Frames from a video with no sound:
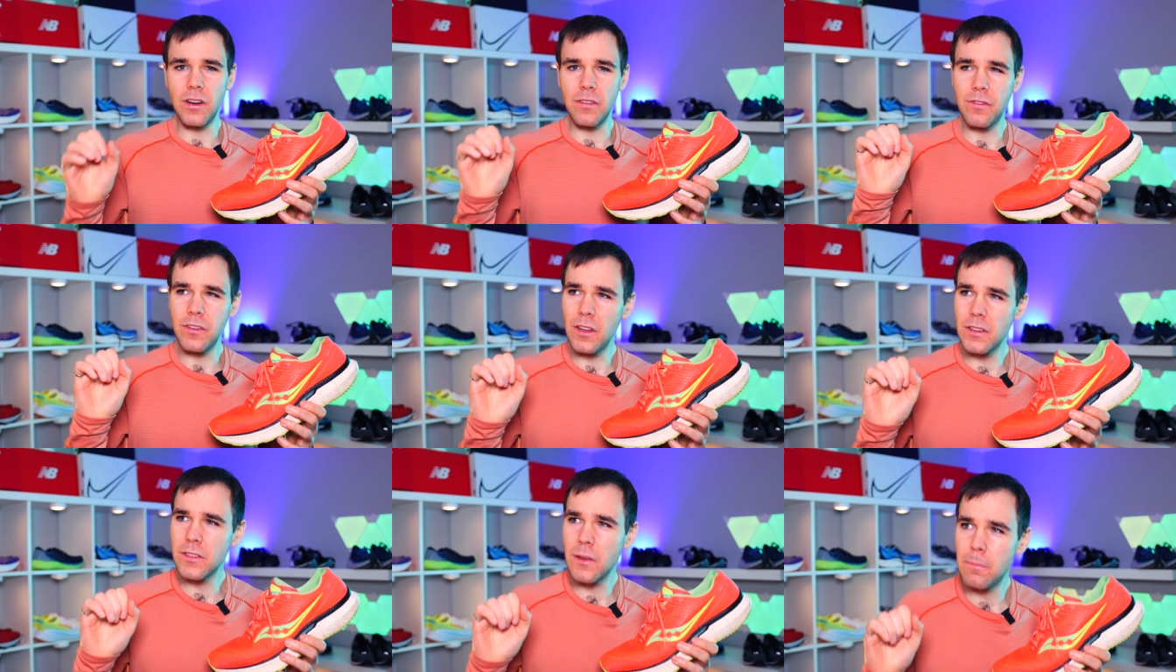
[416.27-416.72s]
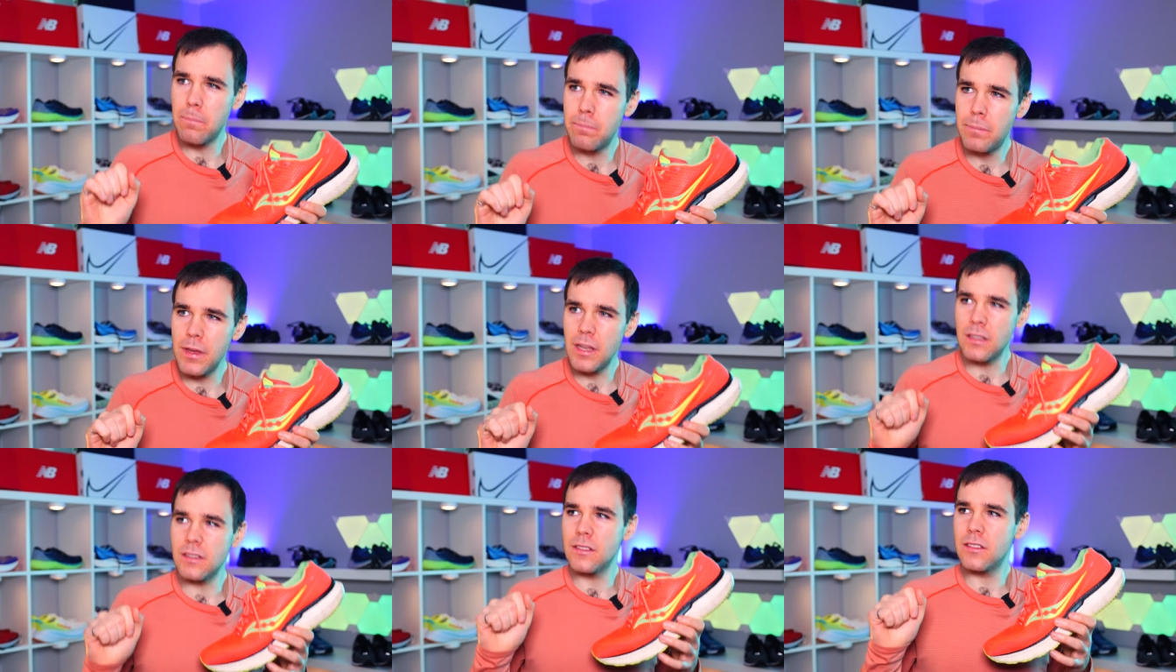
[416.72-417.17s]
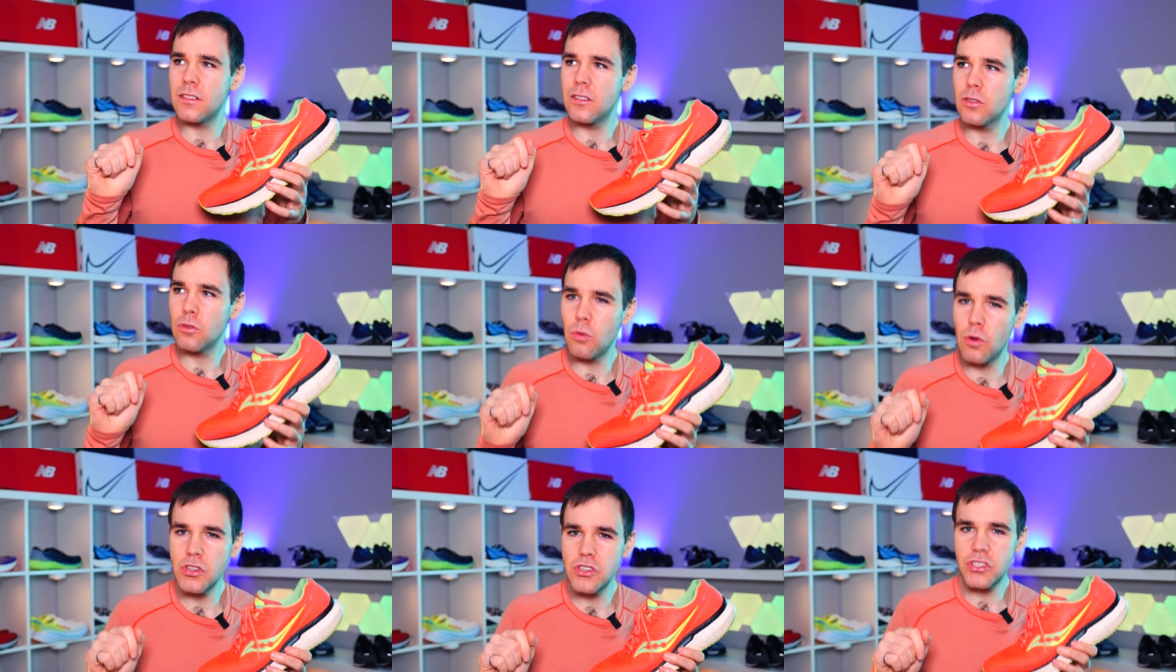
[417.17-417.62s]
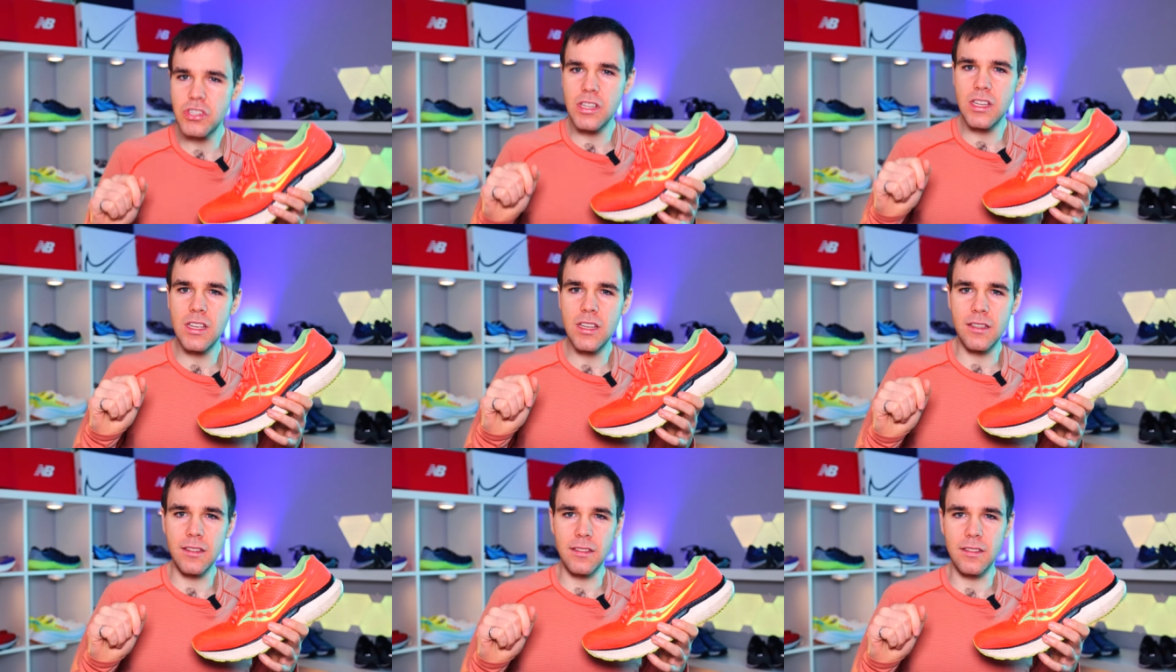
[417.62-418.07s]
It feels a bit
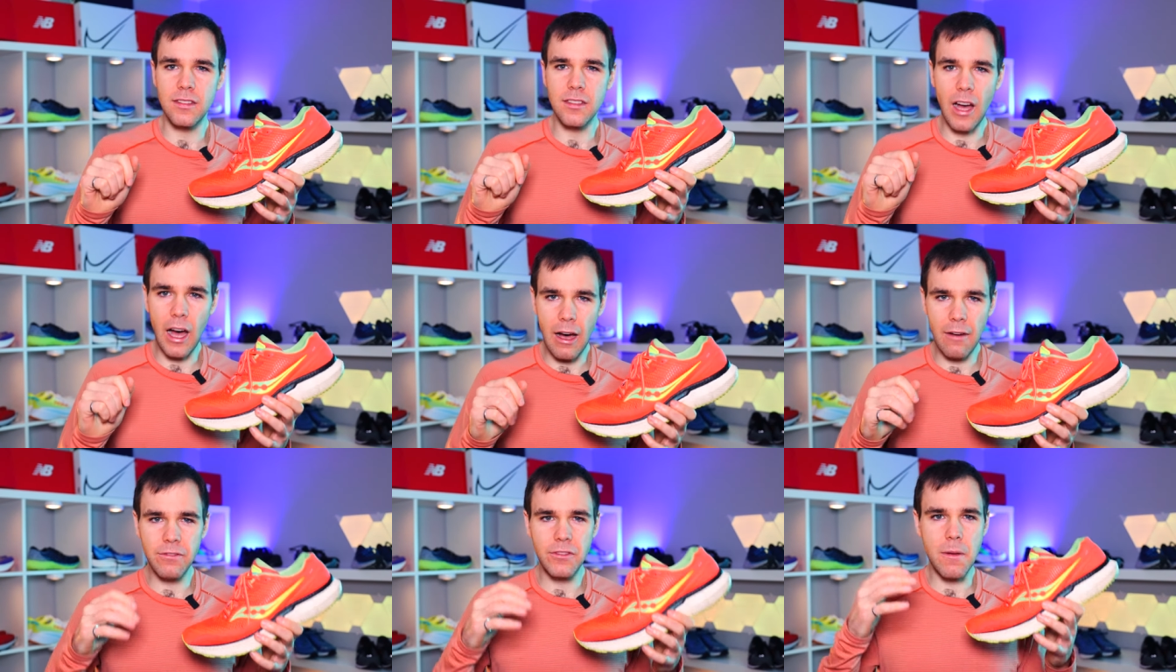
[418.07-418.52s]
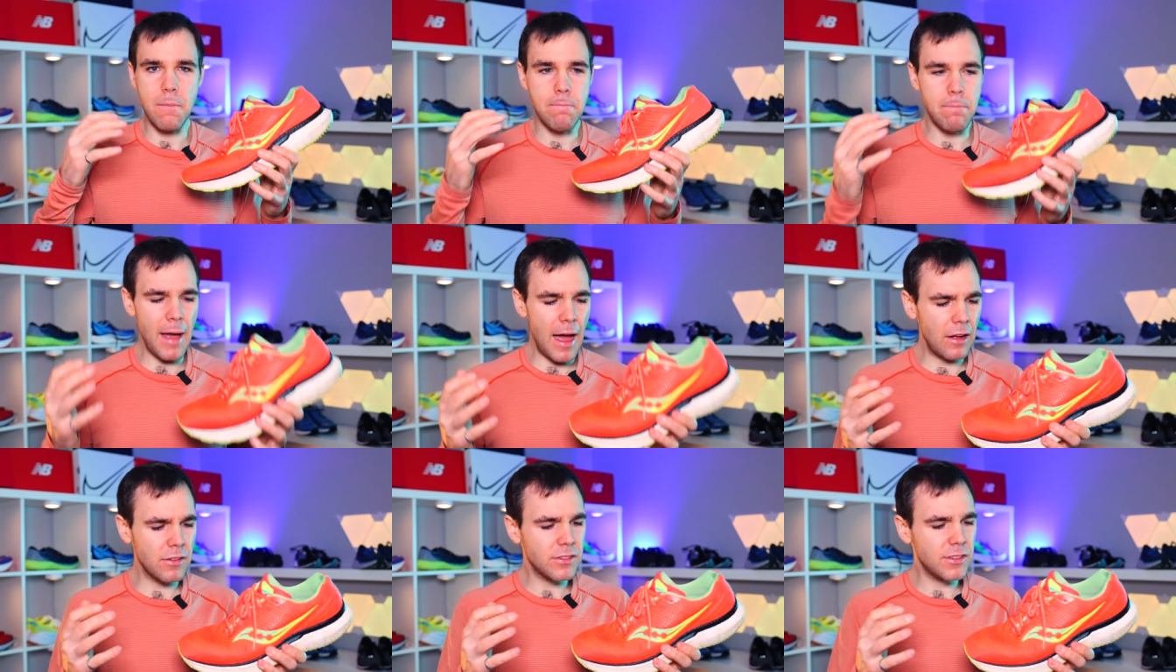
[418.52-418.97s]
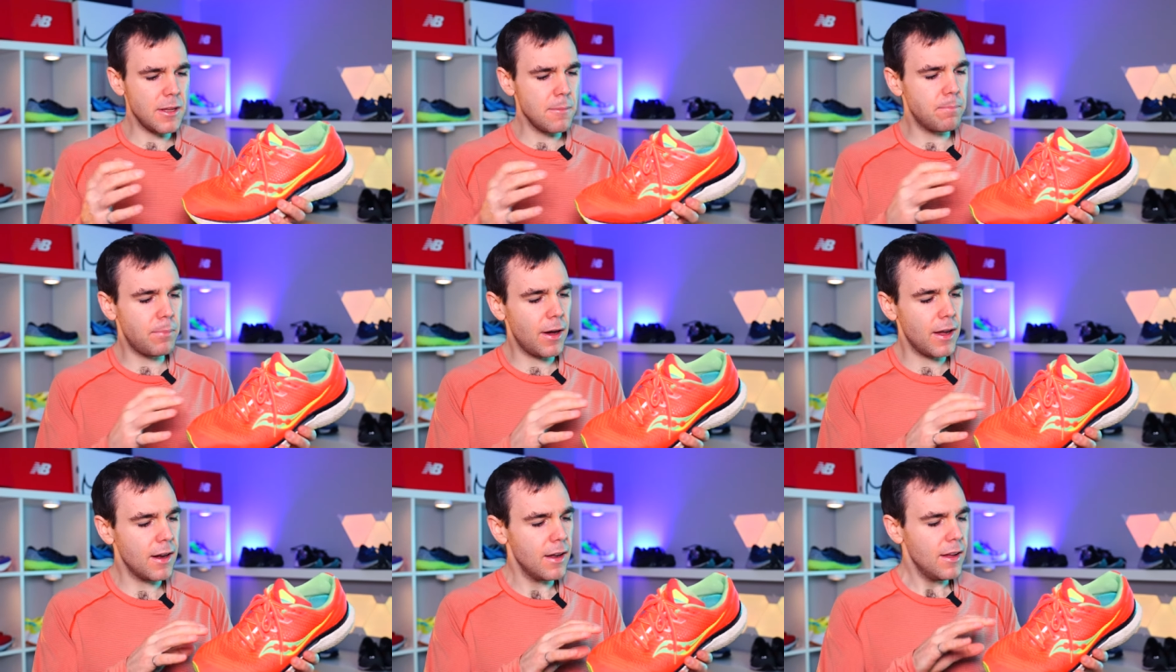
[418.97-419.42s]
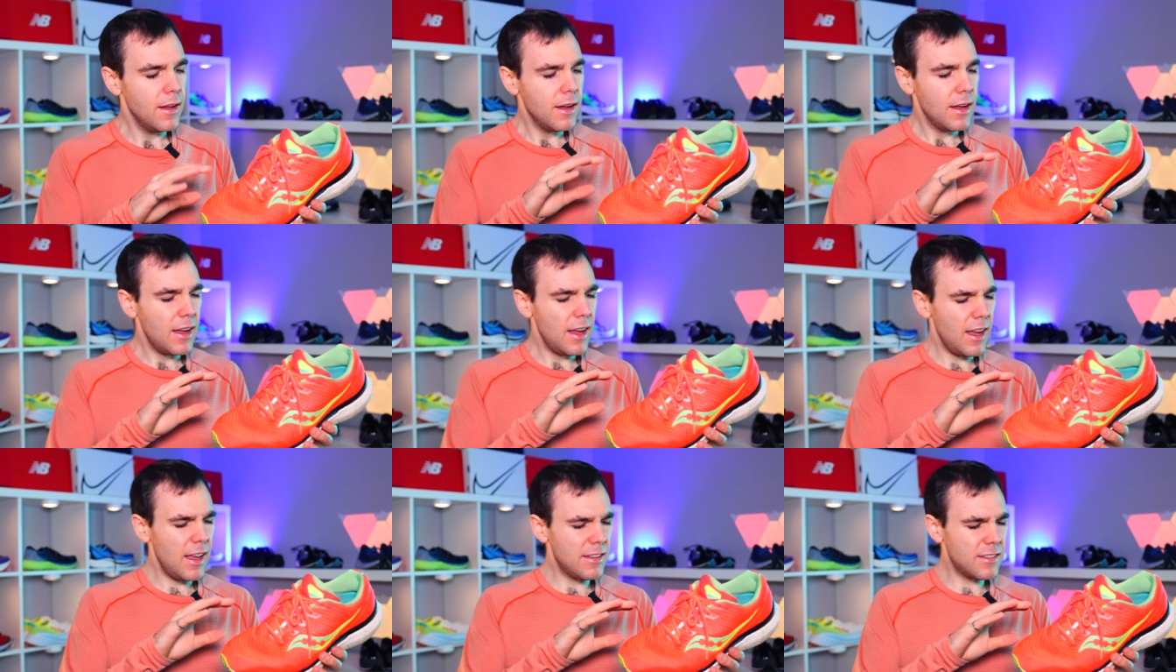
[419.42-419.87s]
squishy and soft and bouncy, but
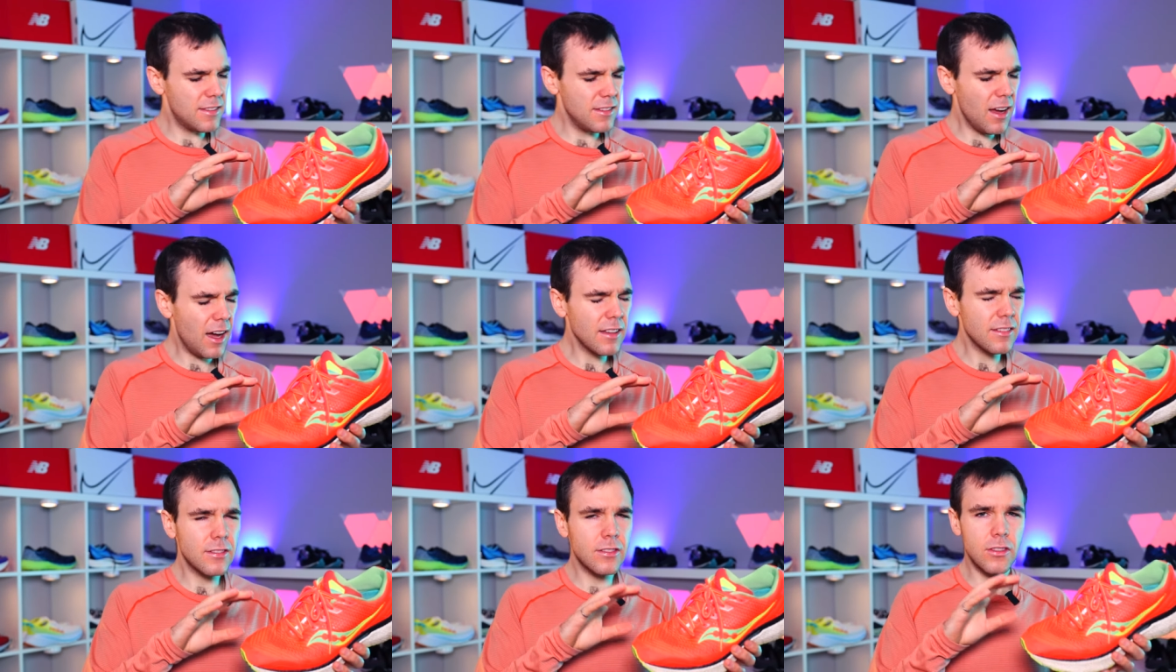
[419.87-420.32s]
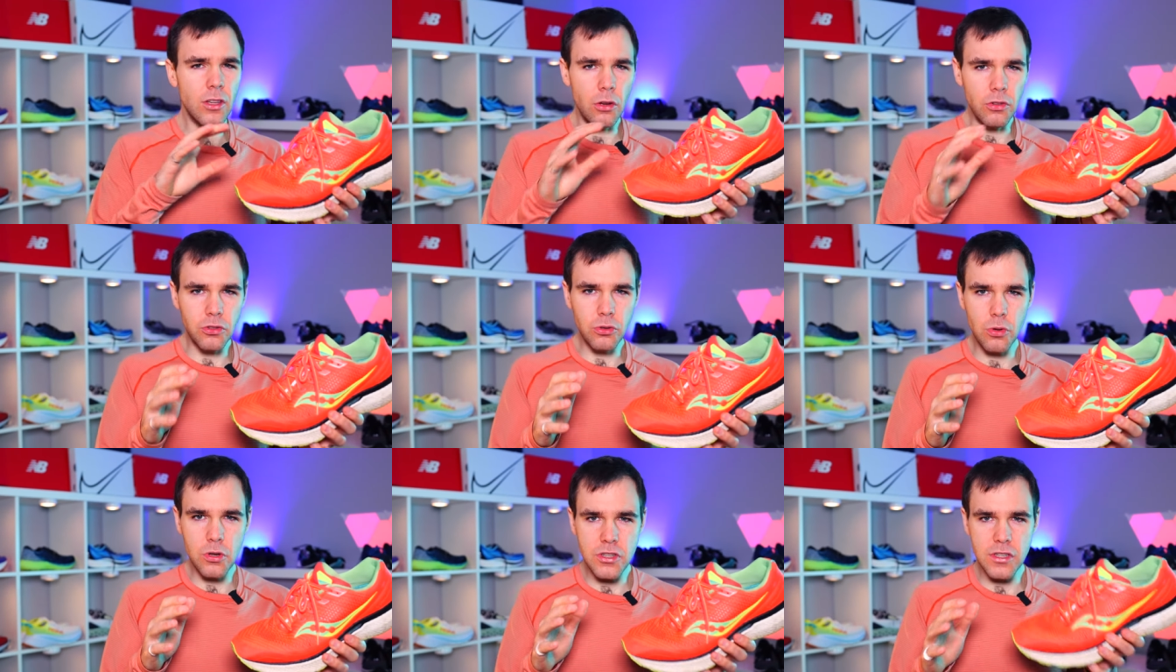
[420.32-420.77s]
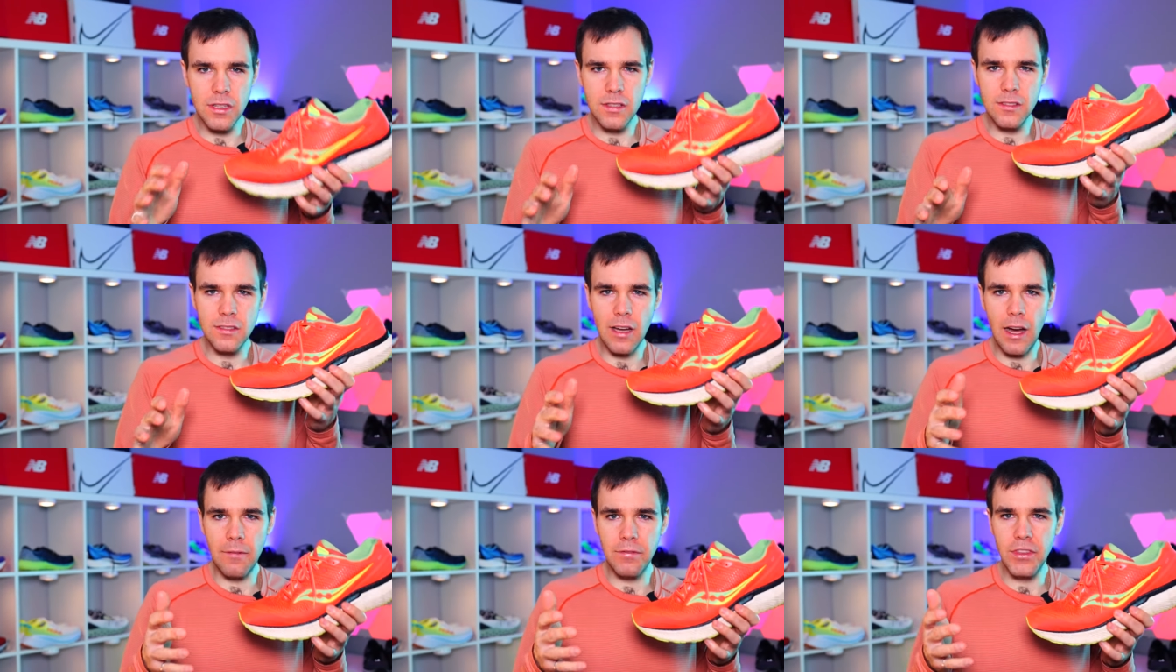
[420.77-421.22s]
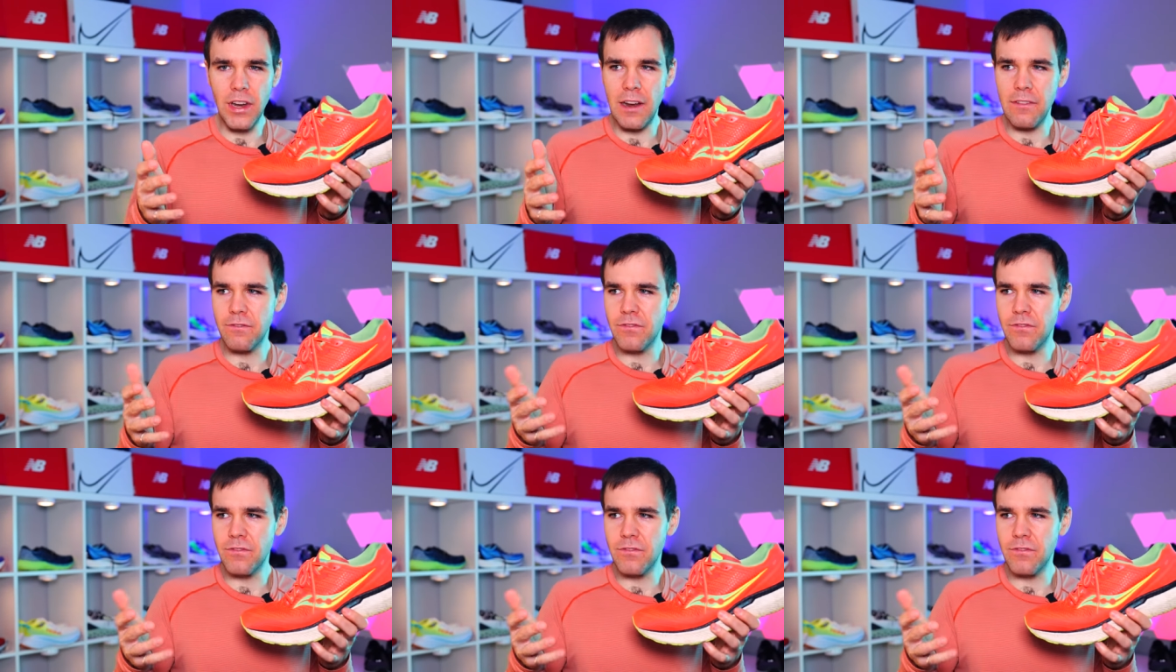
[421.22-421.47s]
it's not so squishy and soft that I